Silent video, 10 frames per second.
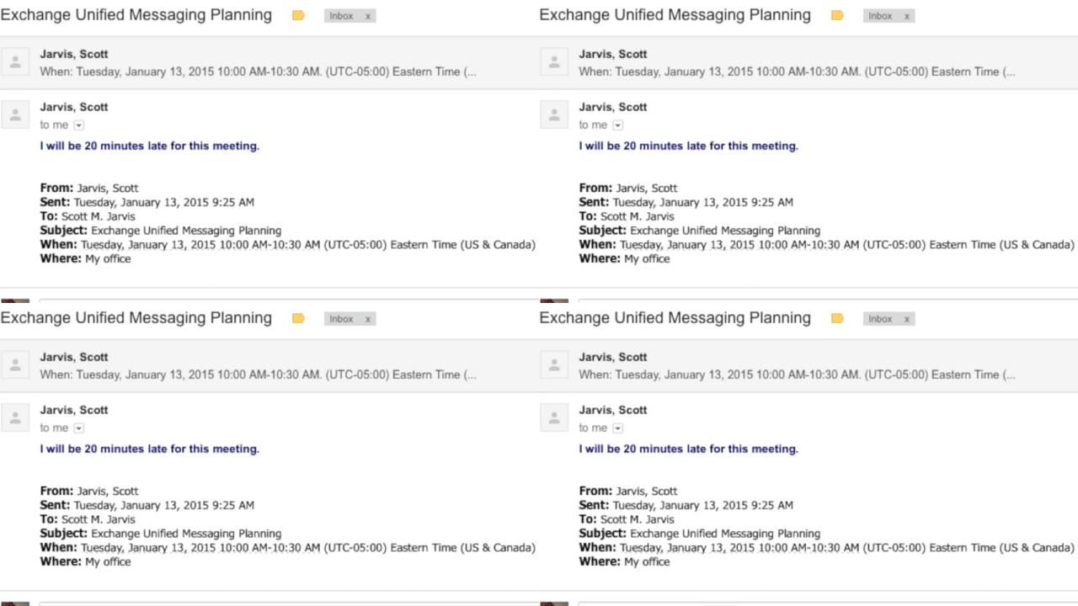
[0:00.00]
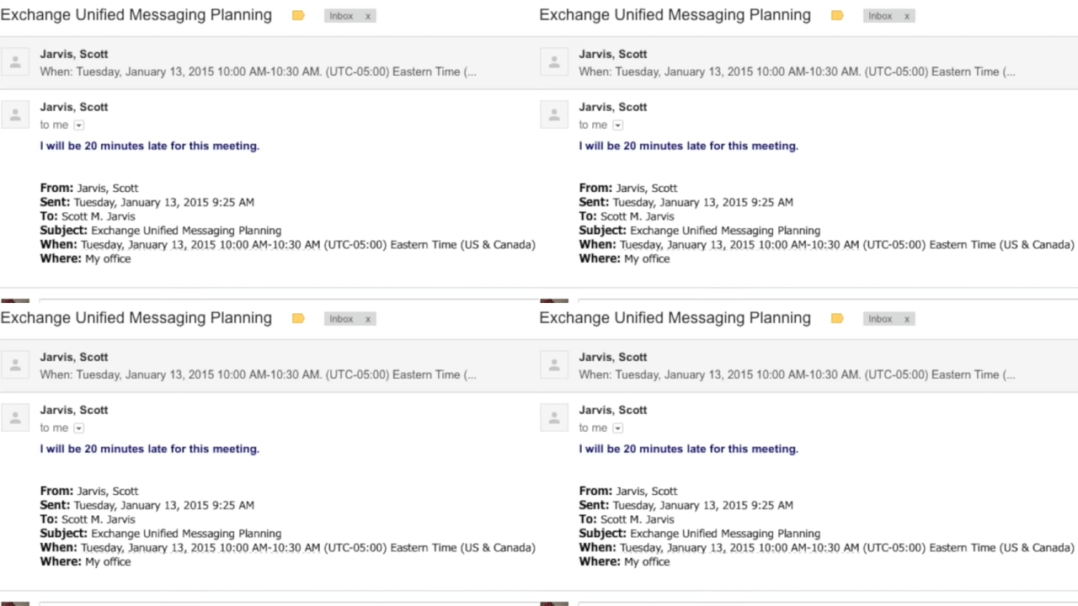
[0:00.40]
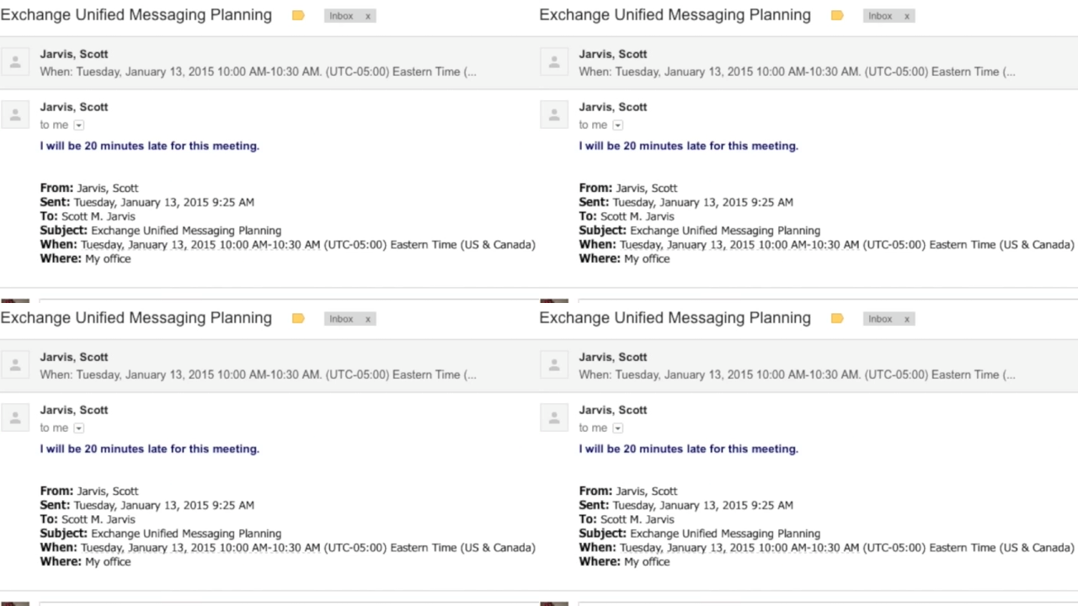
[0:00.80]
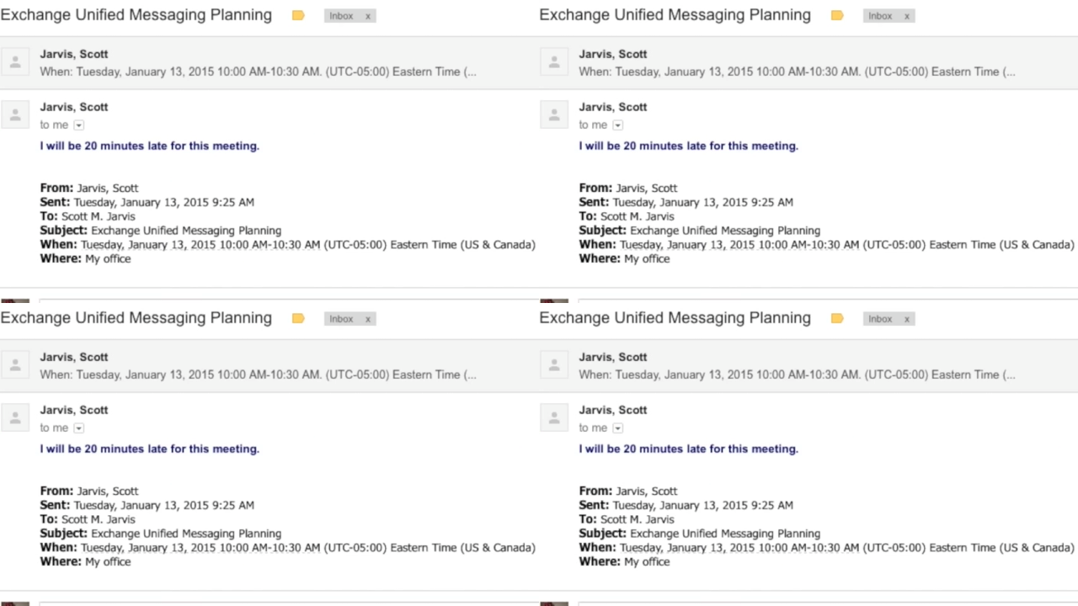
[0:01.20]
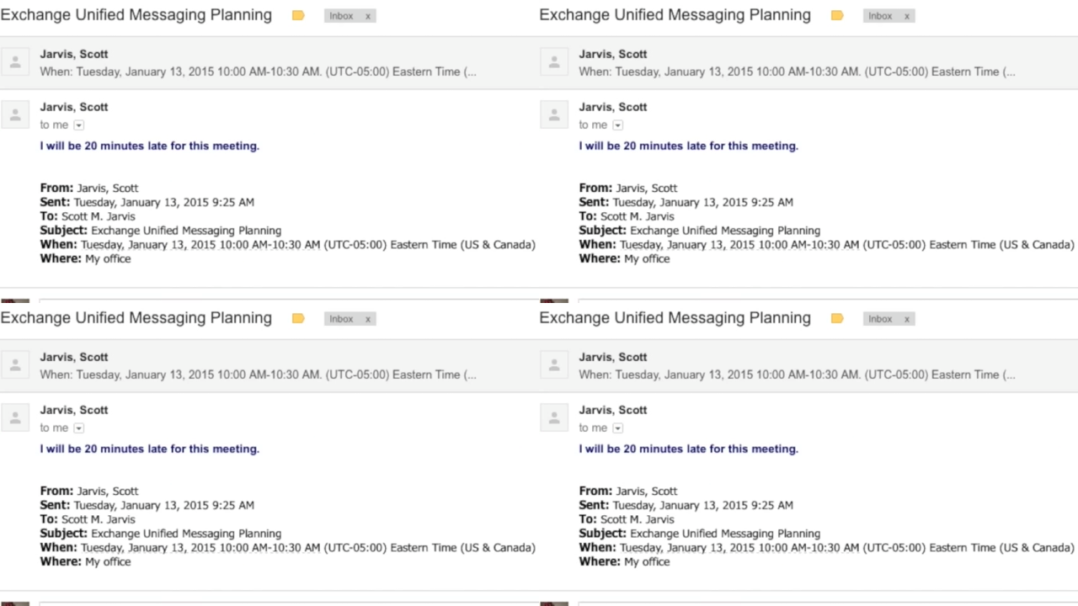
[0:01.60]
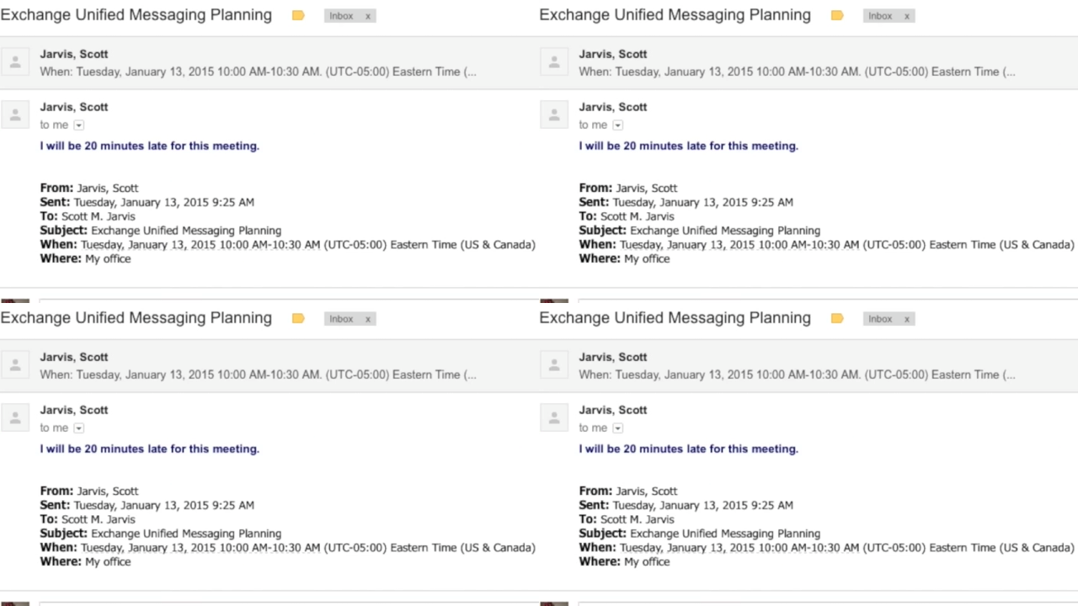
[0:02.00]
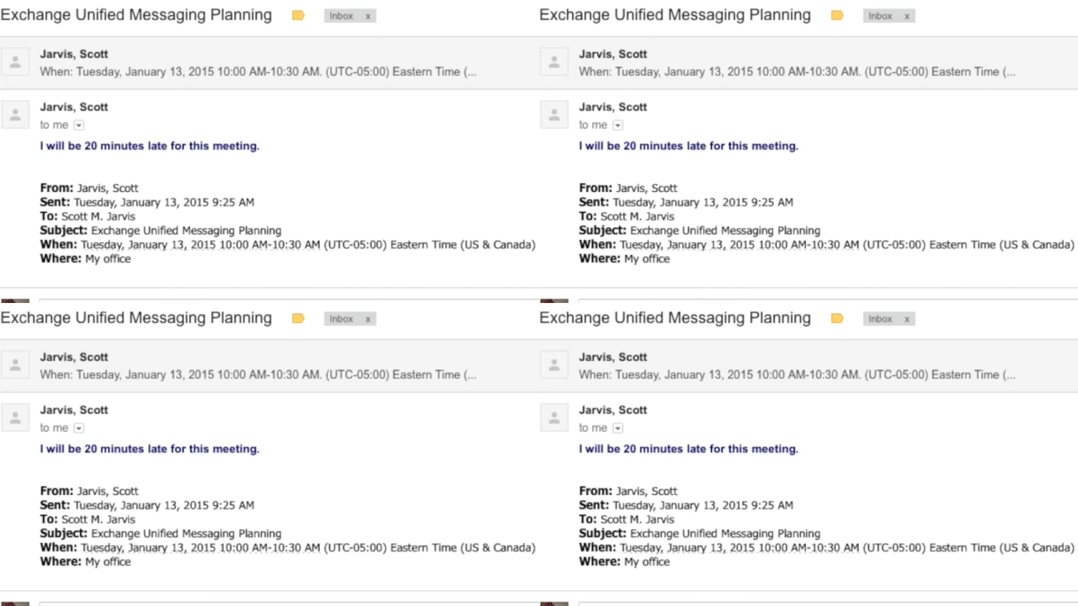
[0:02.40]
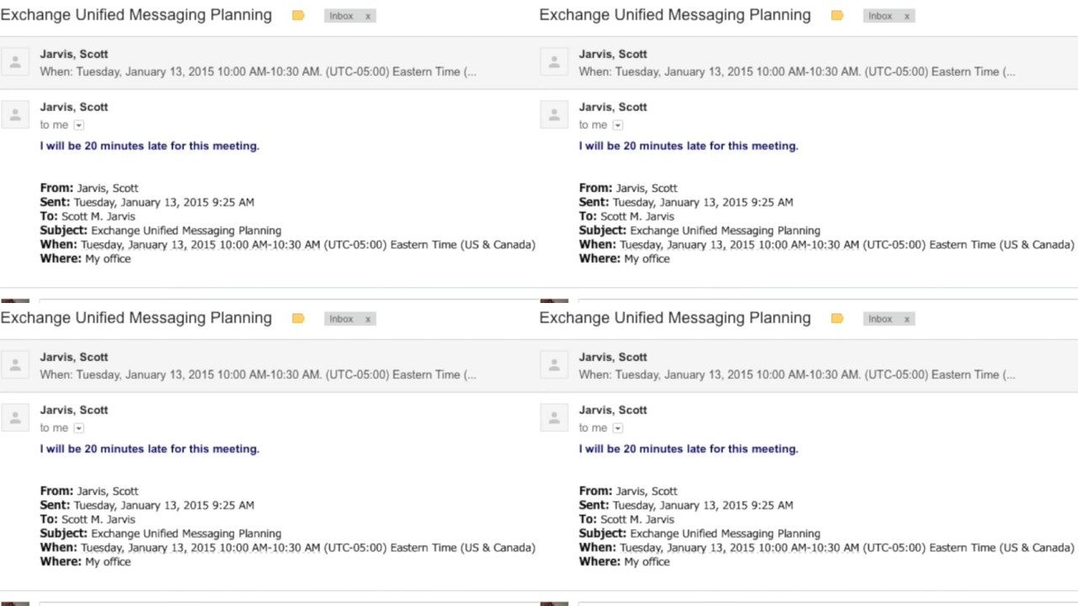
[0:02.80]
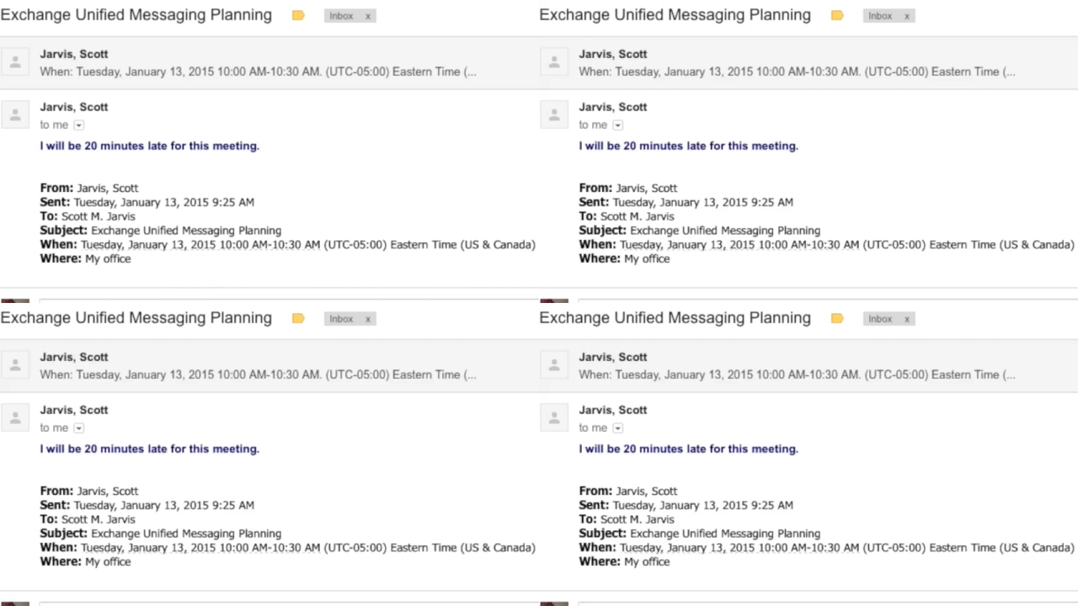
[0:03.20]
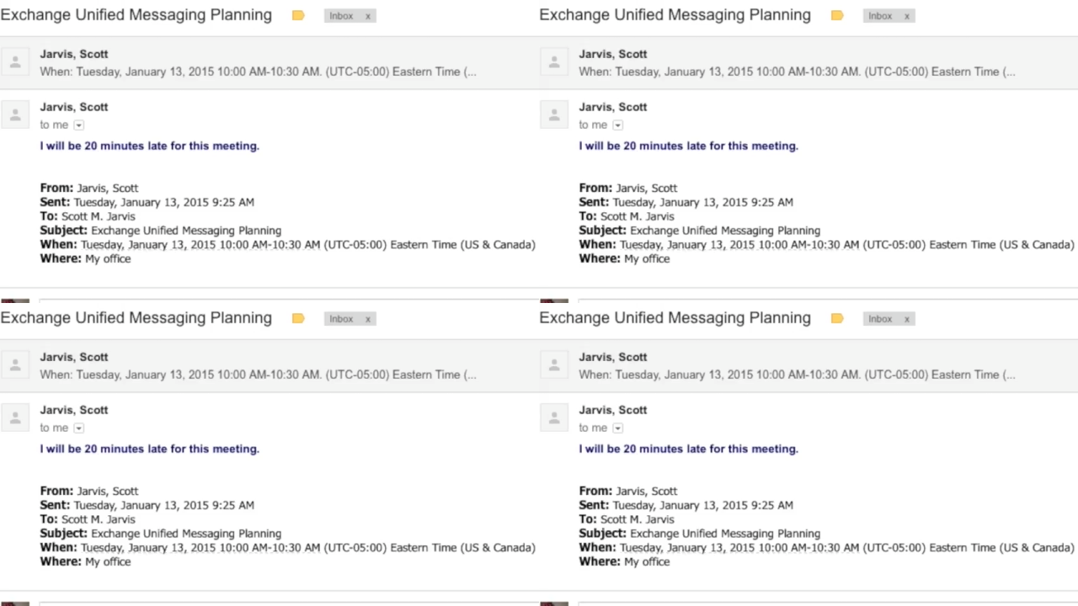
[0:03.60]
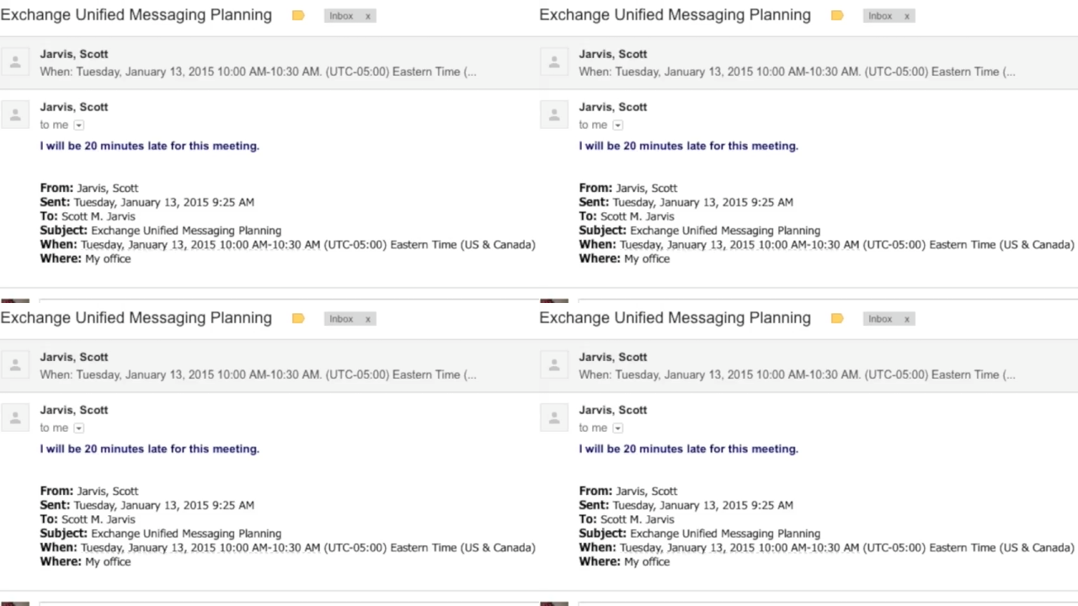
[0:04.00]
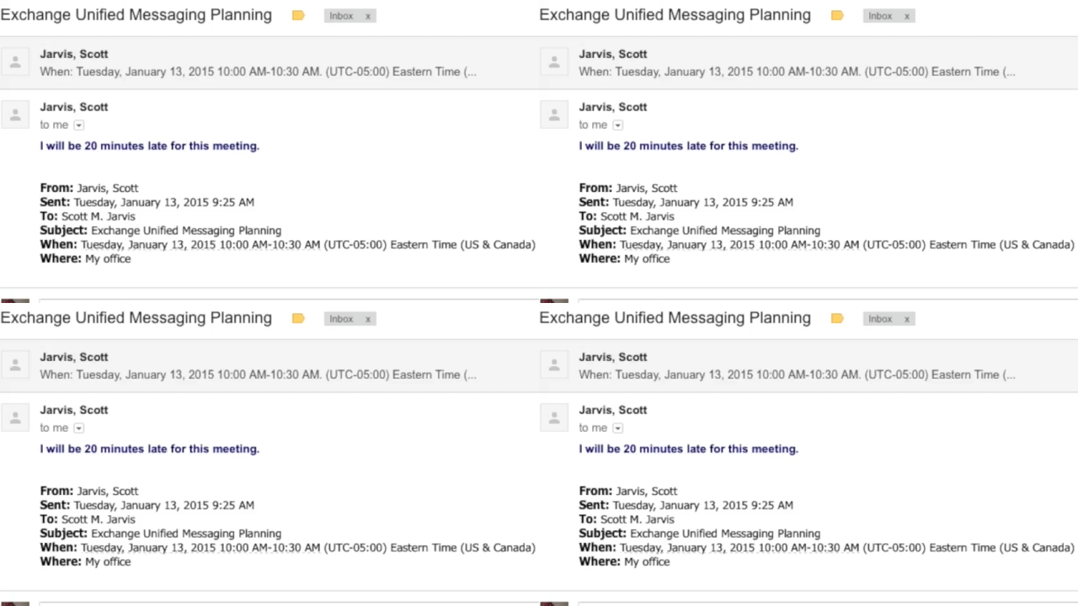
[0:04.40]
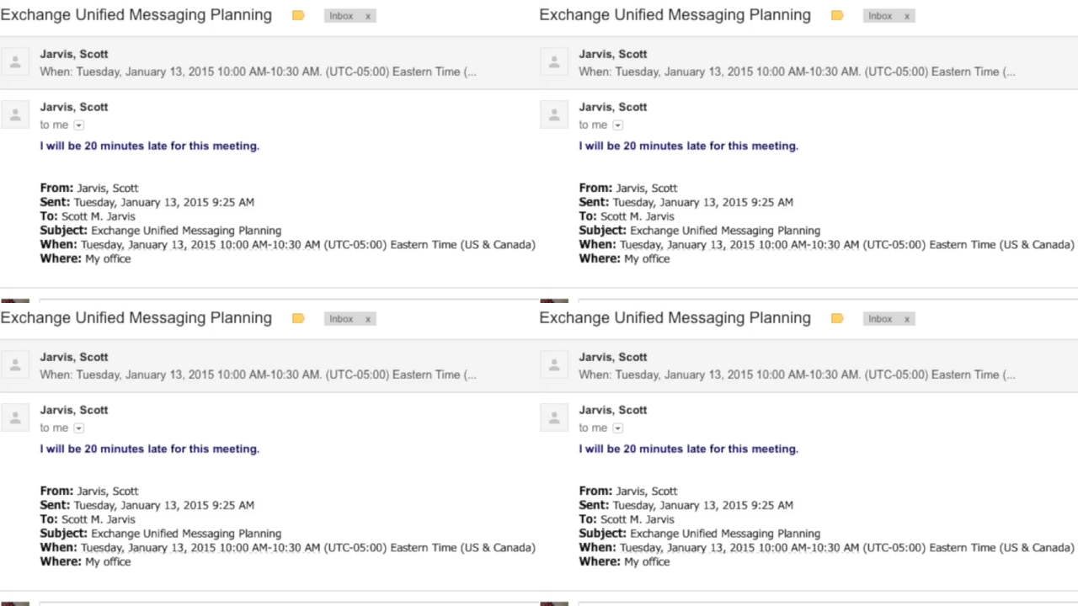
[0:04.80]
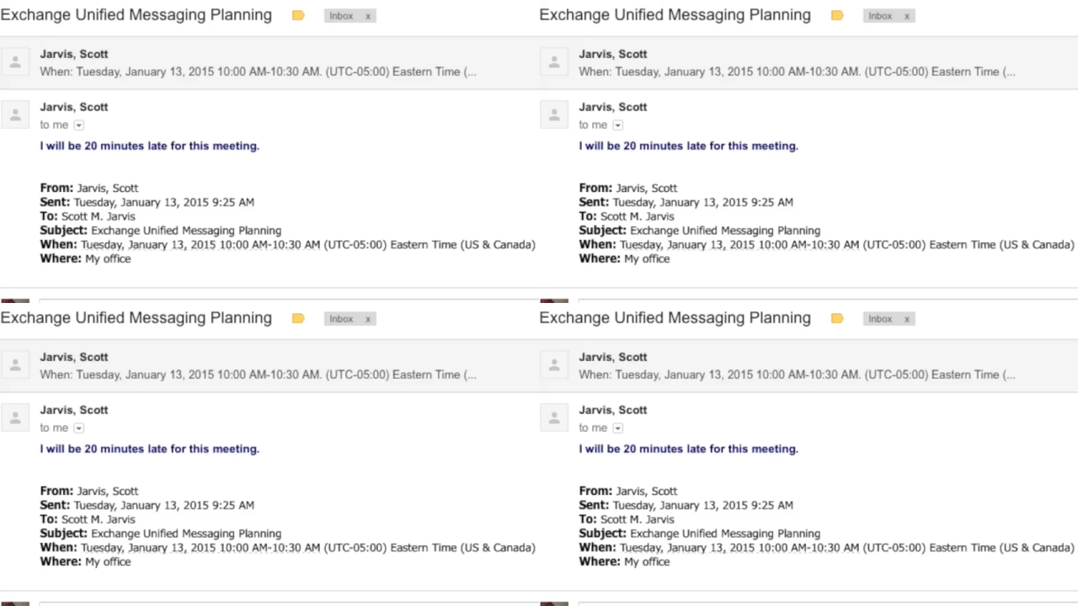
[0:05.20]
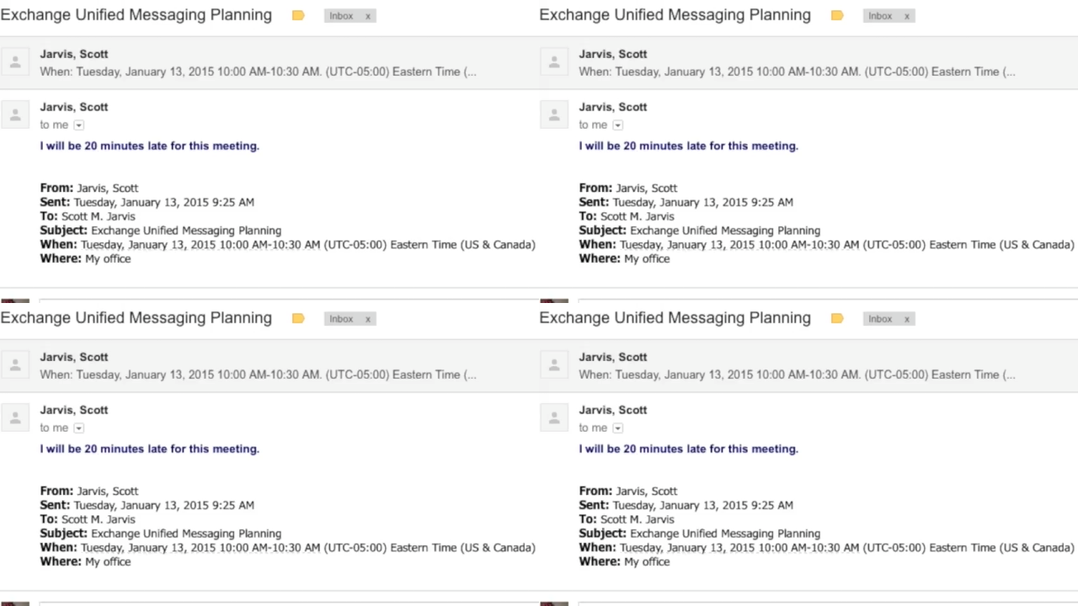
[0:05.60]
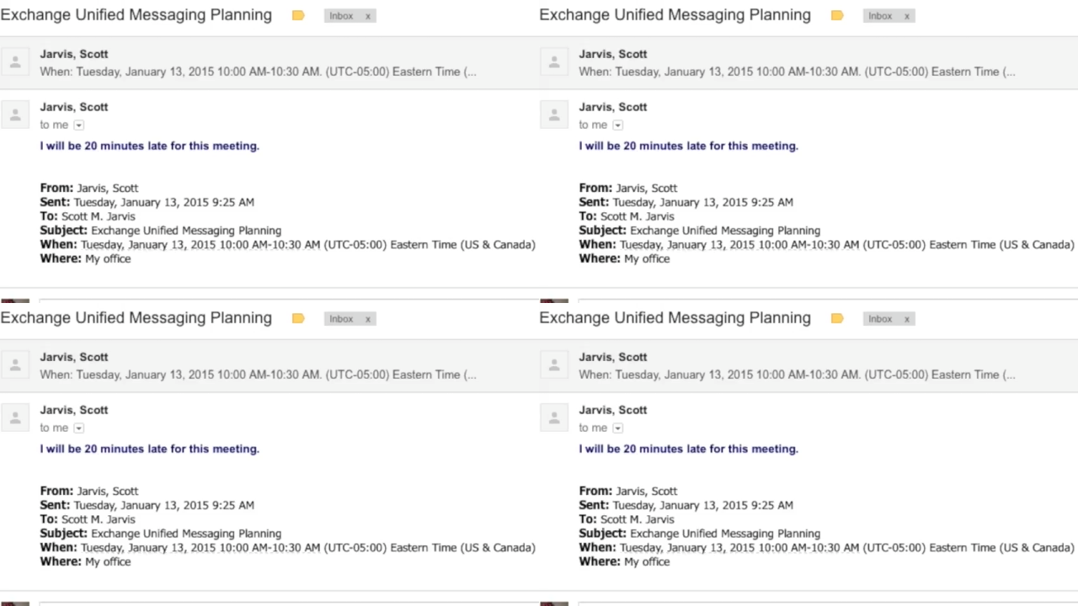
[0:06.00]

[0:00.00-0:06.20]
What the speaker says: (no speaker visible)